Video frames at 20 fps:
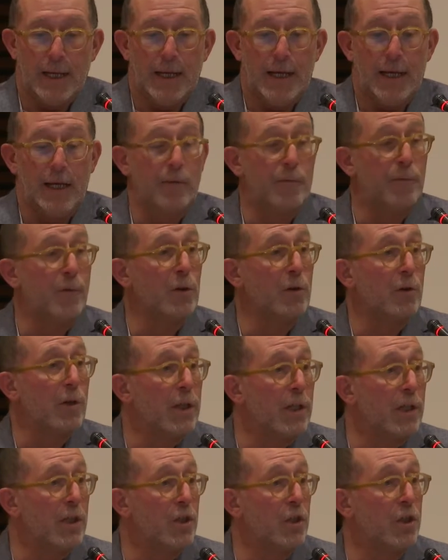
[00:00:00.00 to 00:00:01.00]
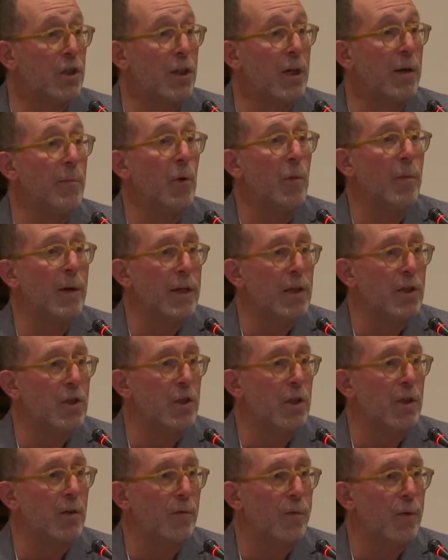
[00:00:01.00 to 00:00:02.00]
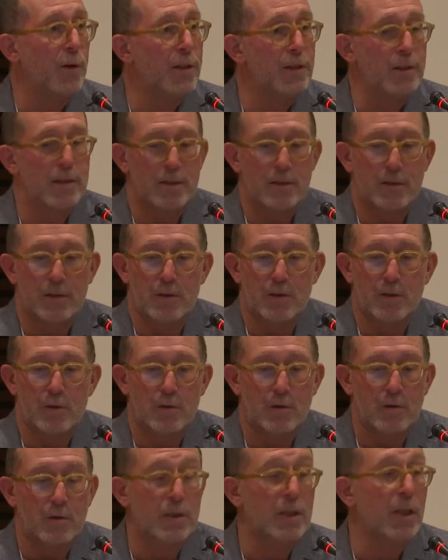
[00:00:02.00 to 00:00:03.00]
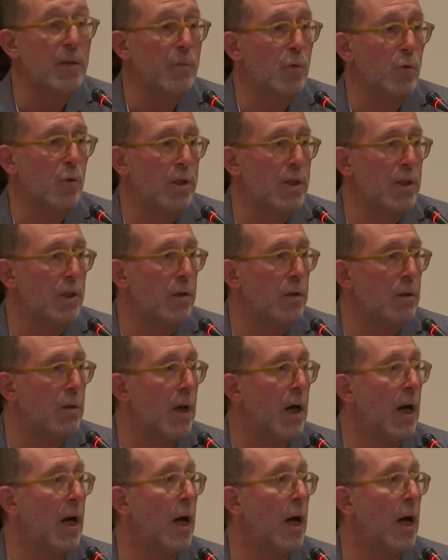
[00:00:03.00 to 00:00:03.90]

And for each DMO manager in France, the same question,